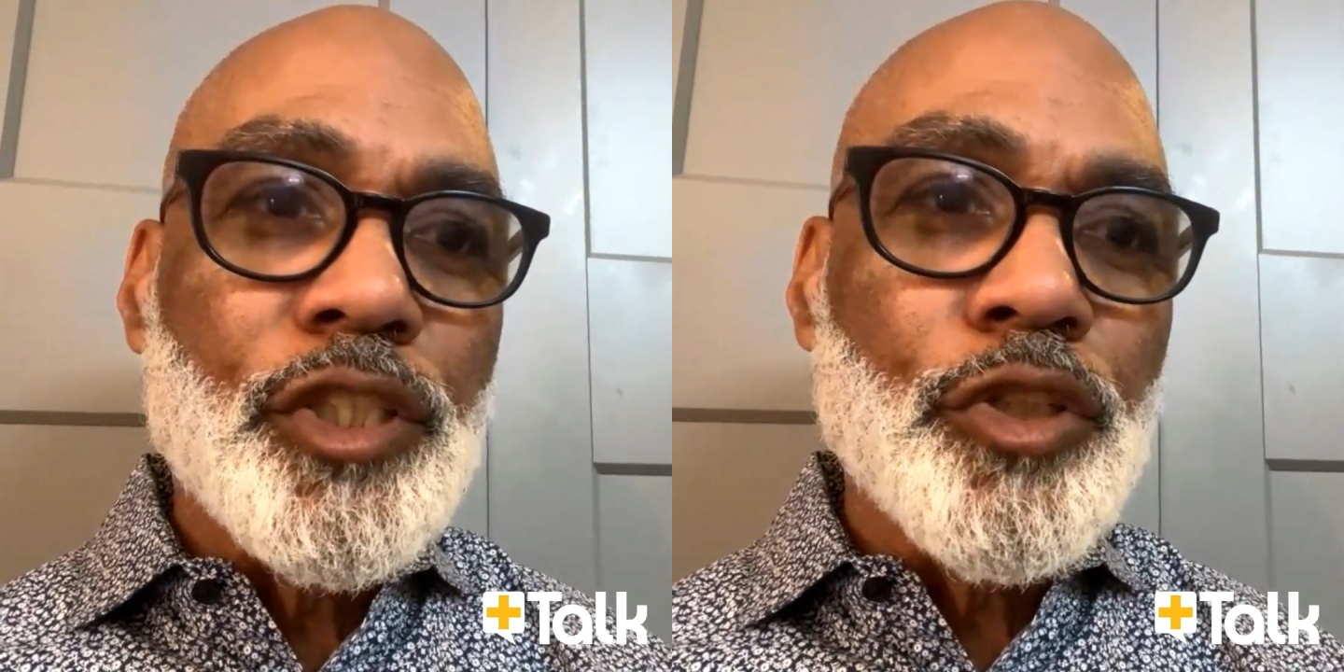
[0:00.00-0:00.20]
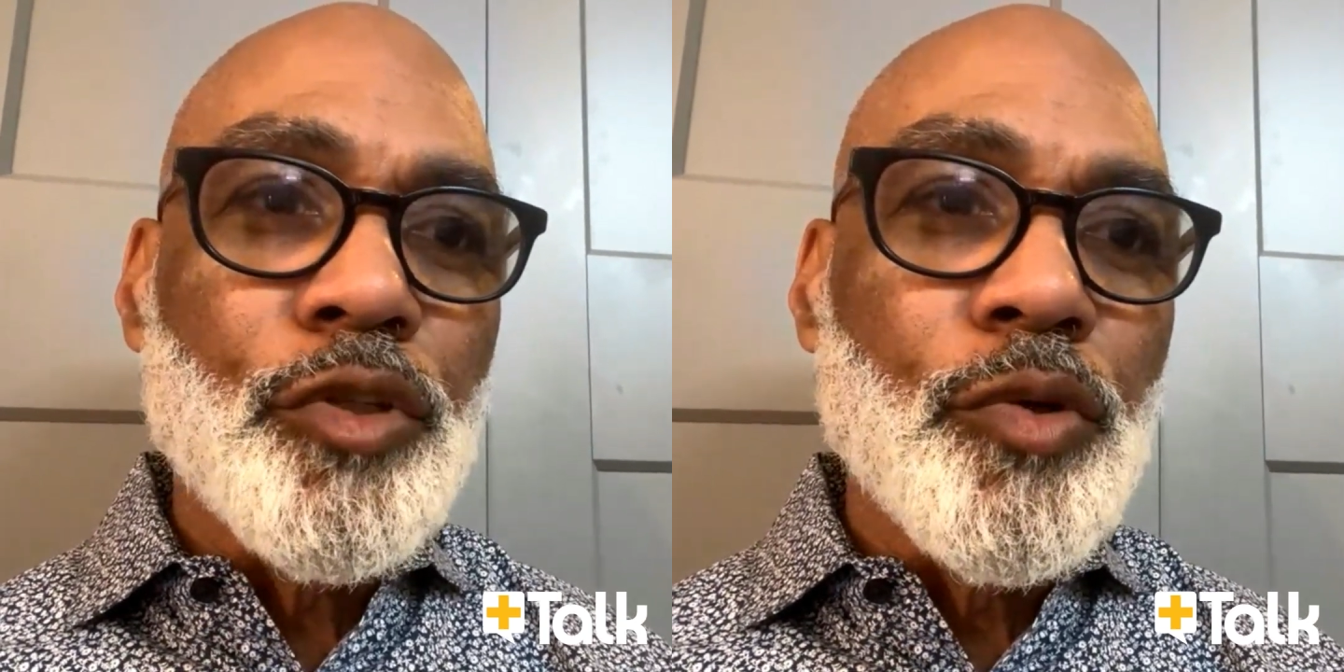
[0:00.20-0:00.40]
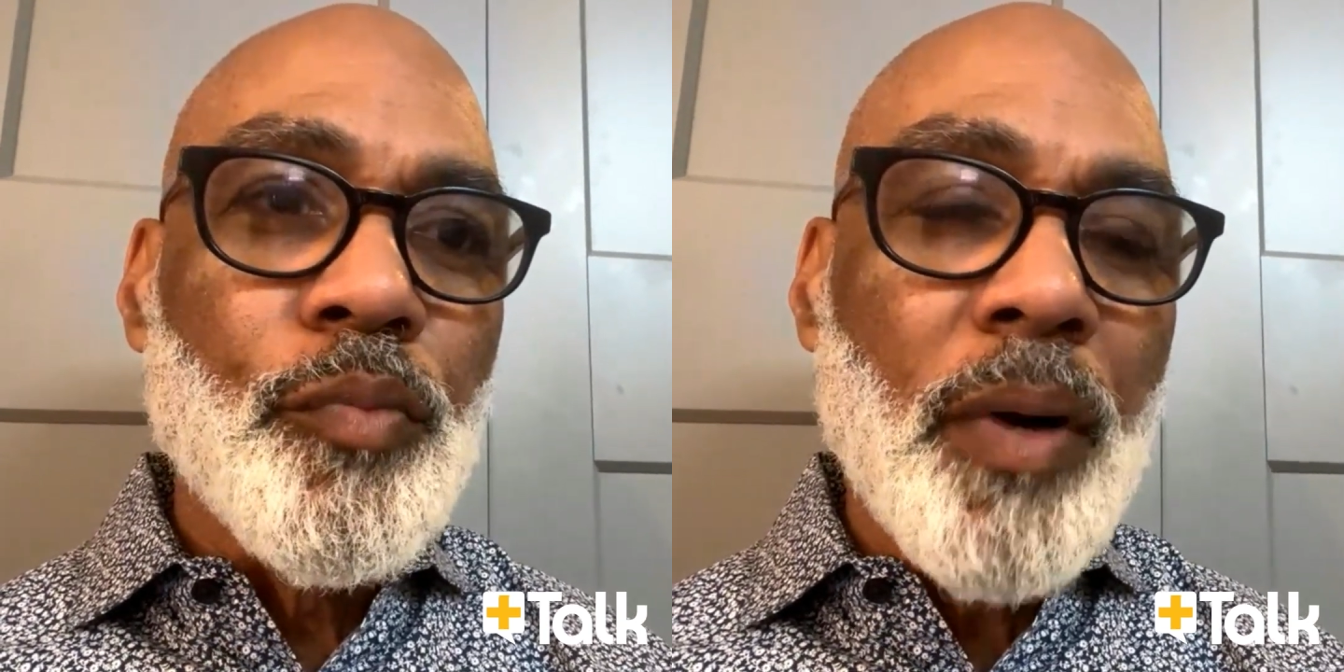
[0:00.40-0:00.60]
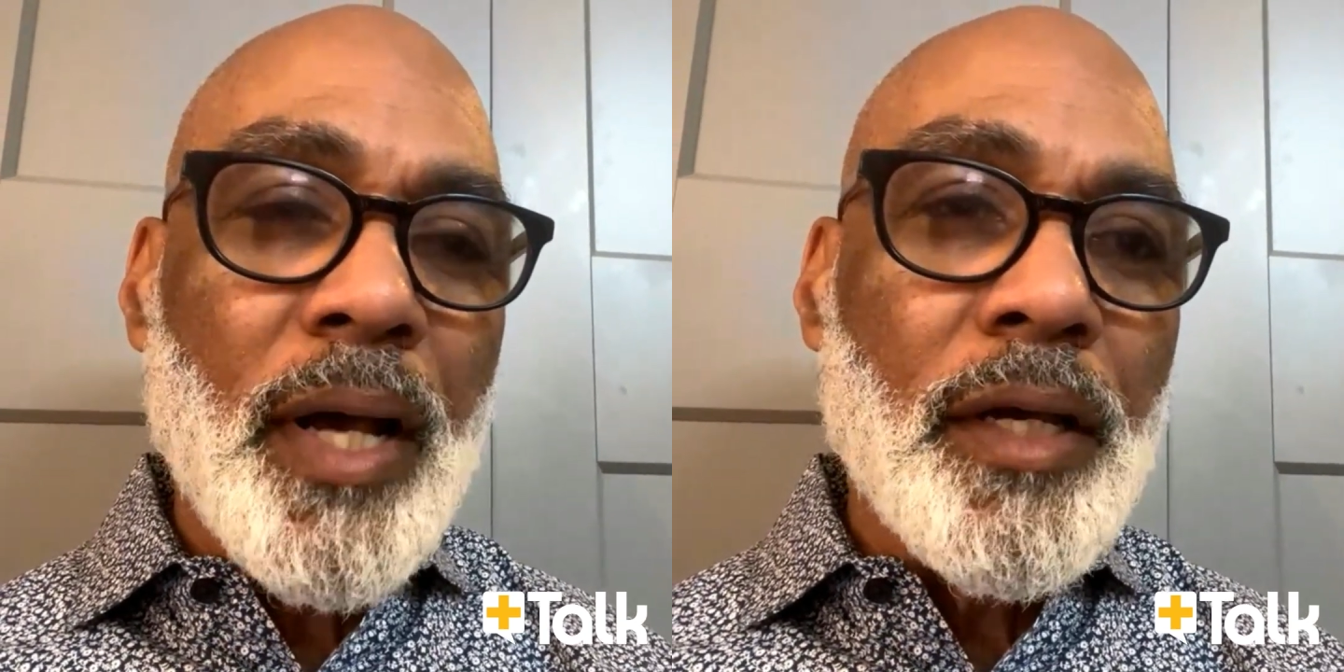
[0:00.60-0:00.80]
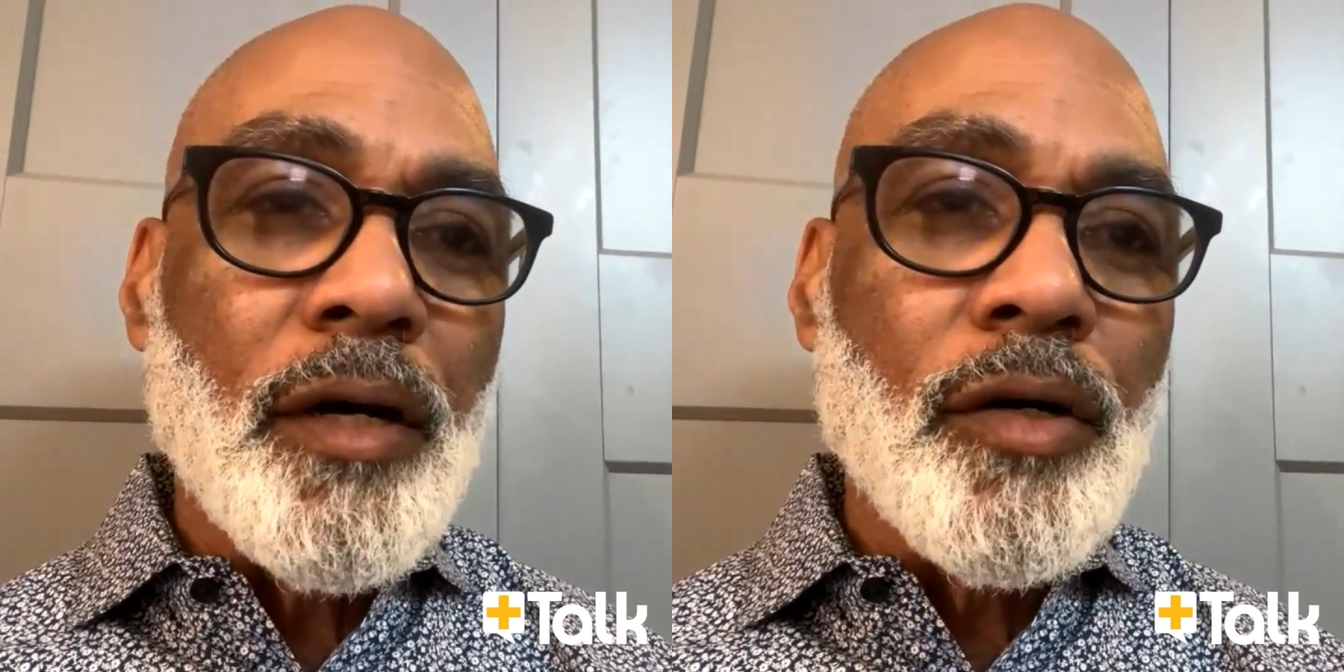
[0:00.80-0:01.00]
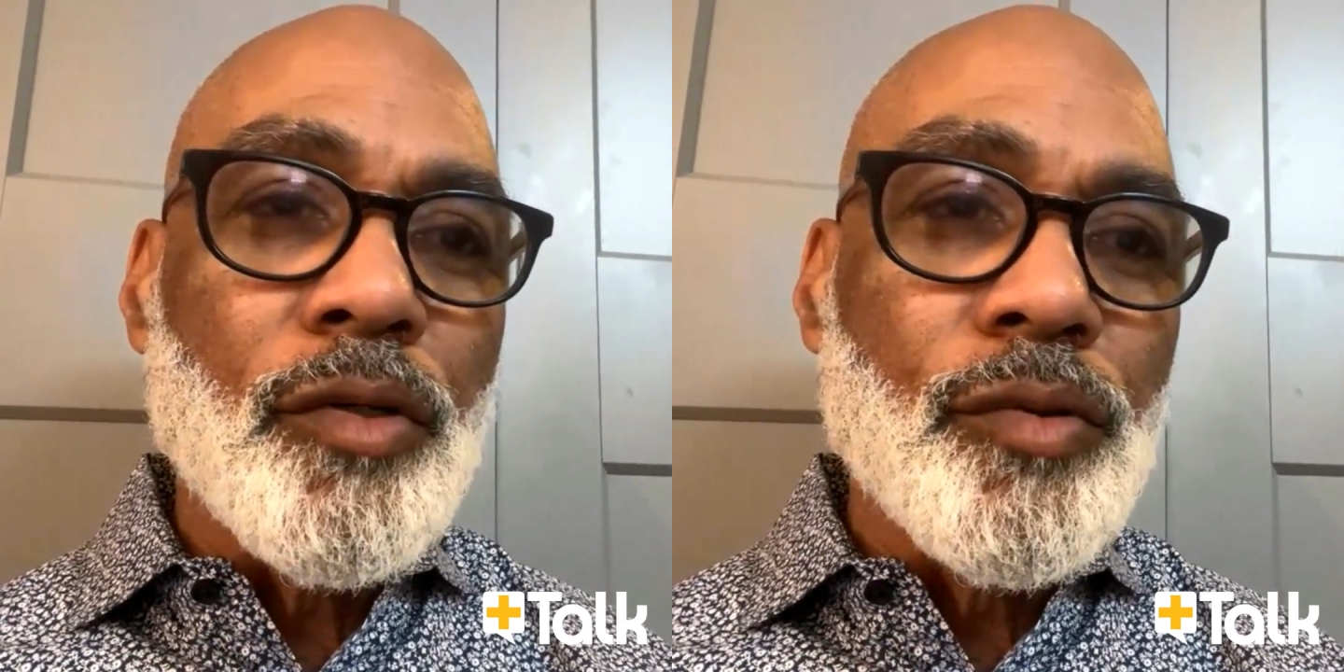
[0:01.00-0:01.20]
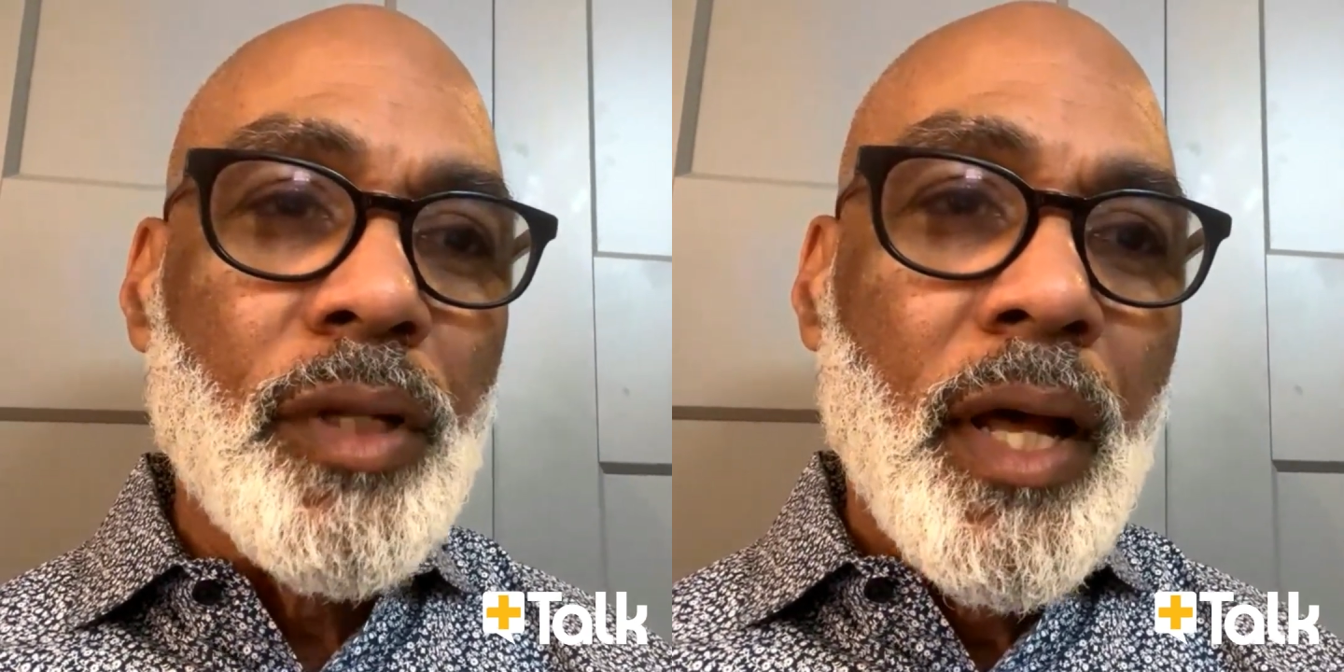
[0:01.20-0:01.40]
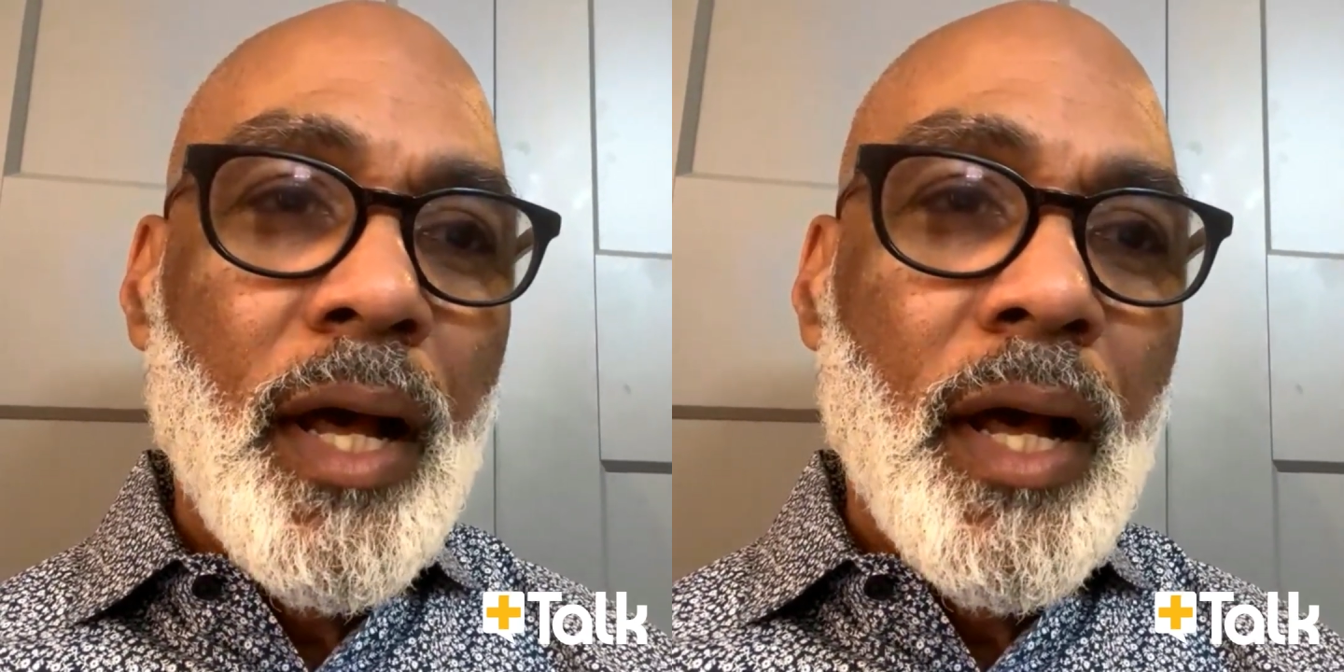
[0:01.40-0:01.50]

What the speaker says: to my own